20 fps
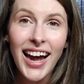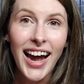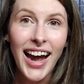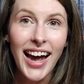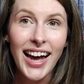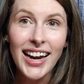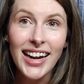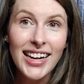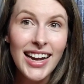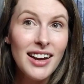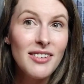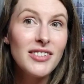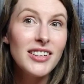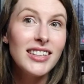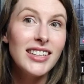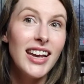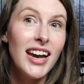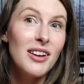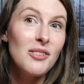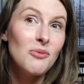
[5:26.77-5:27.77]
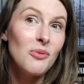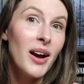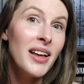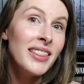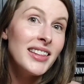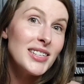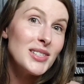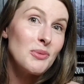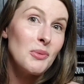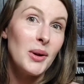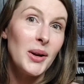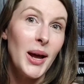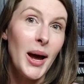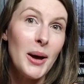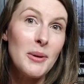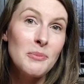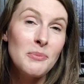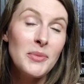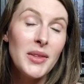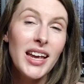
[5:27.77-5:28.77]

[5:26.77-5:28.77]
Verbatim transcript: and I haven't yet read this one yet.